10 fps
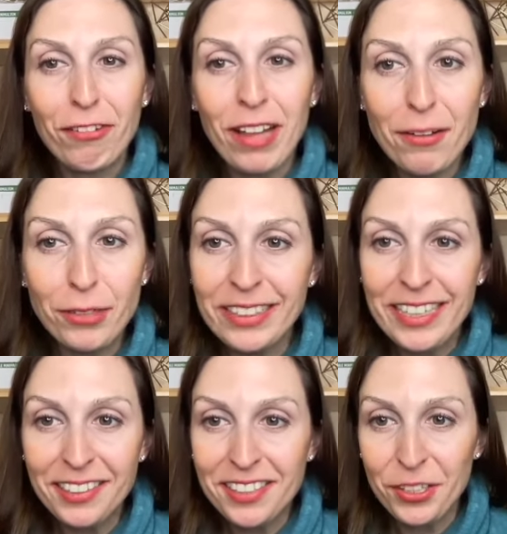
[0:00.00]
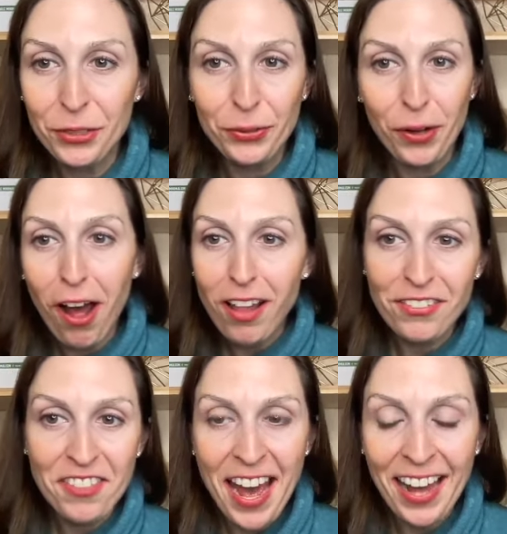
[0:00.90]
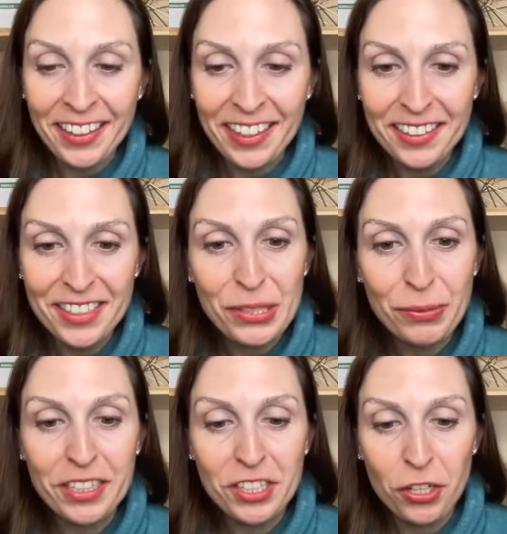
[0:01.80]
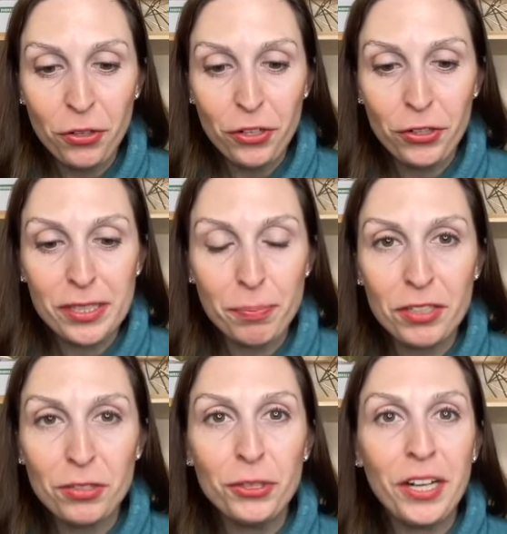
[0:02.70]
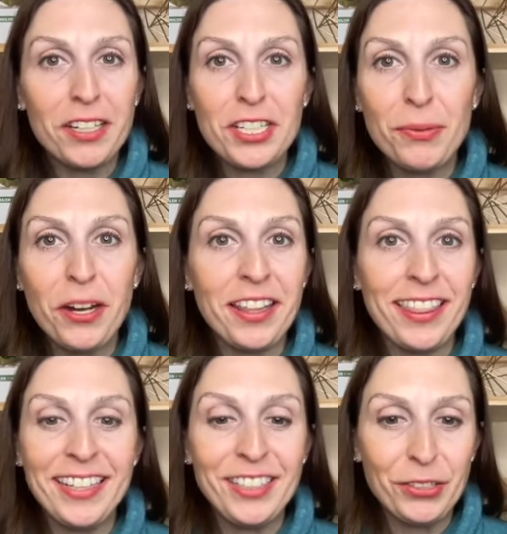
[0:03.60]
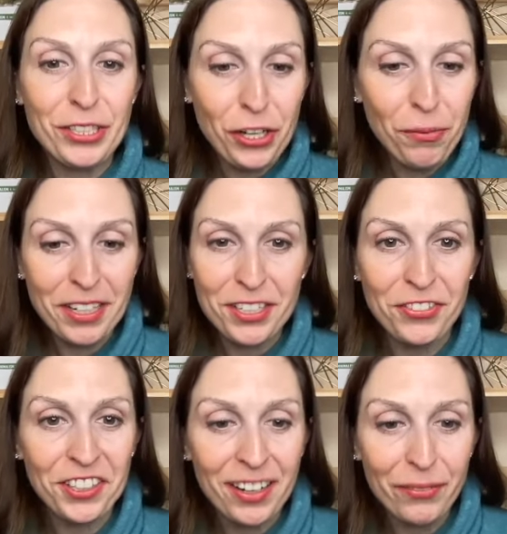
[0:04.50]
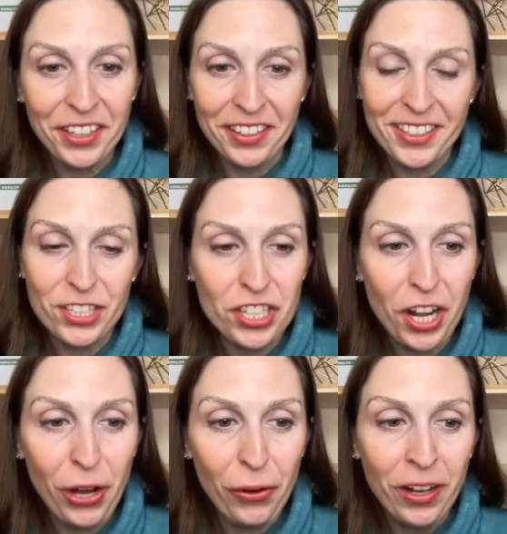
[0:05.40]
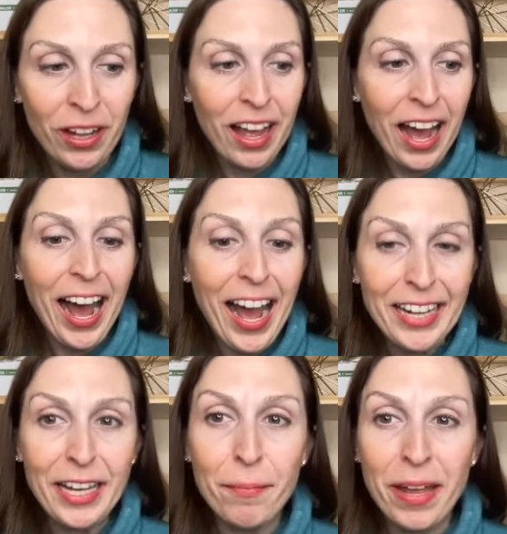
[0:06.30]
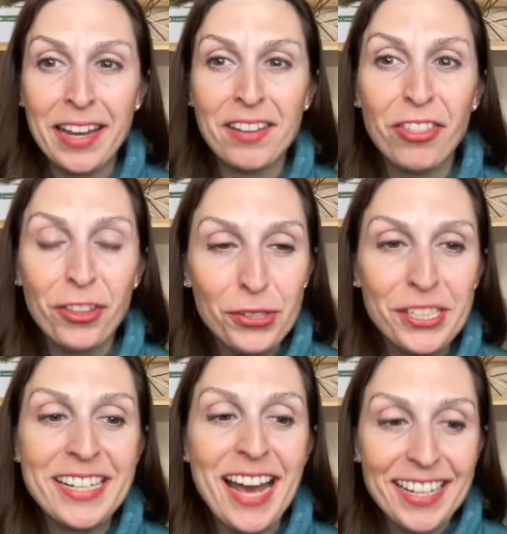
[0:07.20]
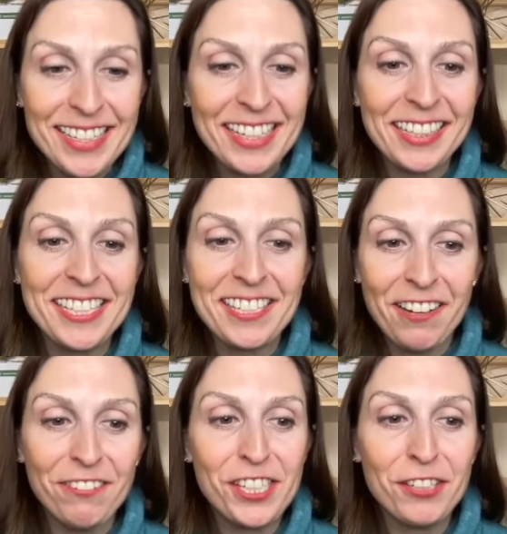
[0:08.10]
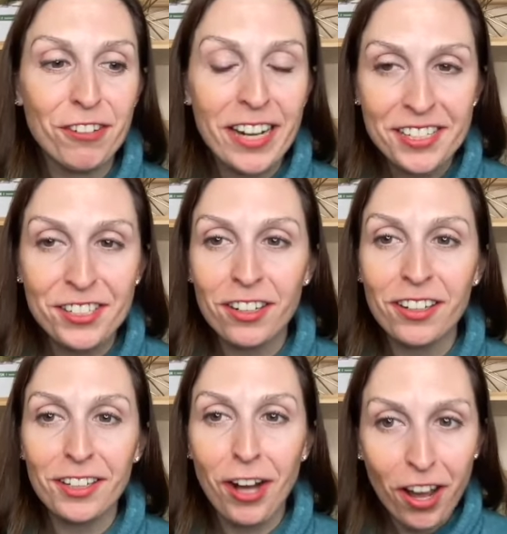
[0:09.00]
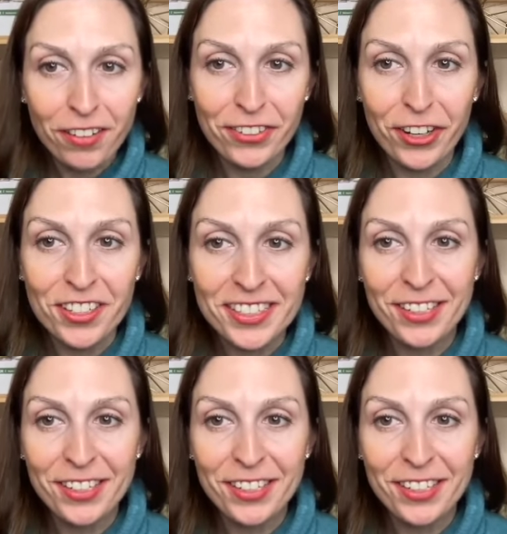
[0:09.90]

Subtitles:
Well, I will link to all of that in this week's show notes. But Tung, I just want to thank you so much for coming on this show. I am an enthusiastic safety razor convert.